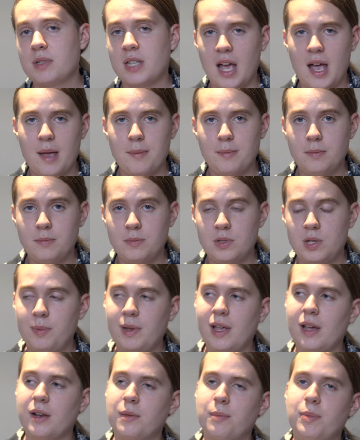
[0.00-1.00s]
time to
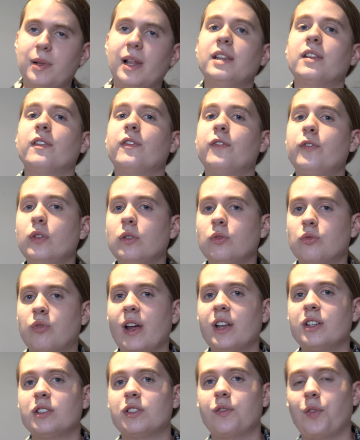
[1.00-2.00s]
be able to play the full
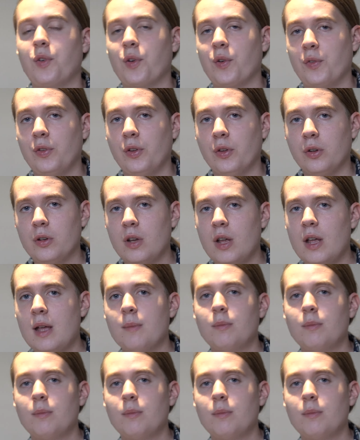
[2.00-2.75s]
range of your flute,